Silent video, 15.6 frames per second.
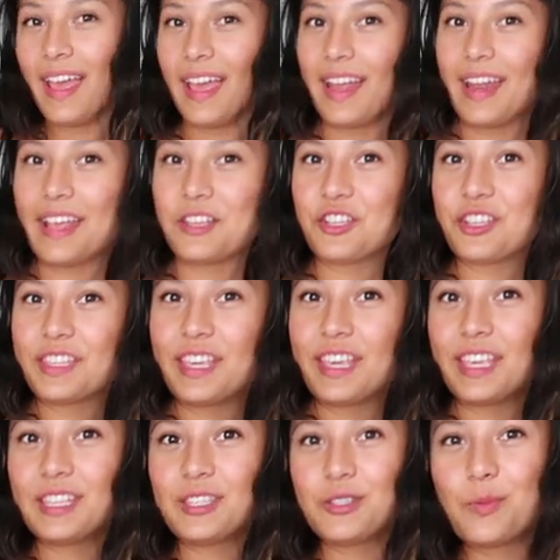and I just think
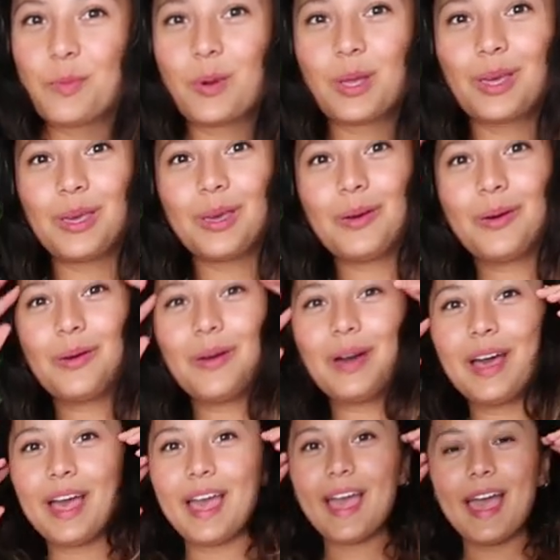it's super cute
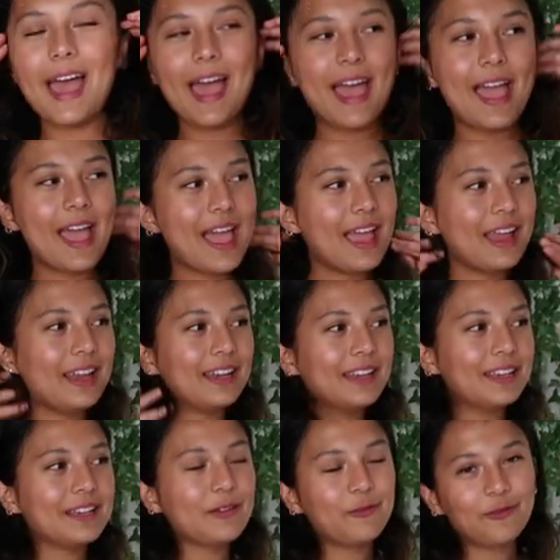and
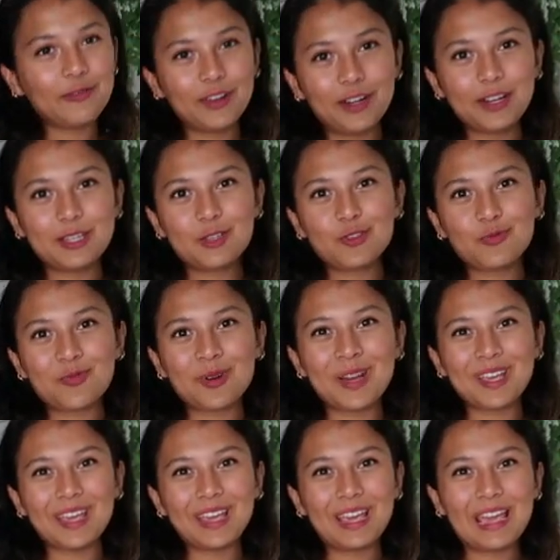very
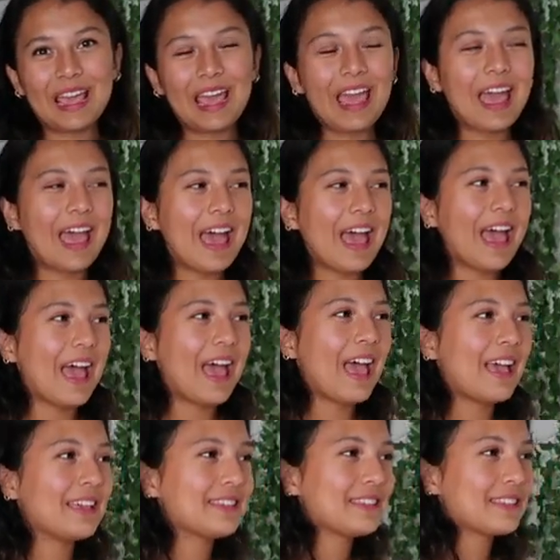
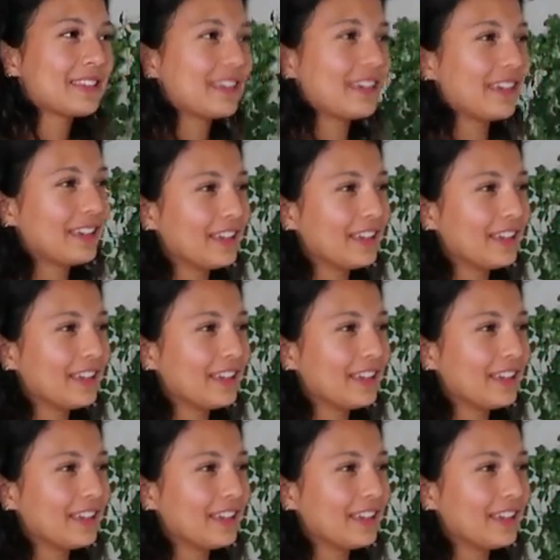springy-esque.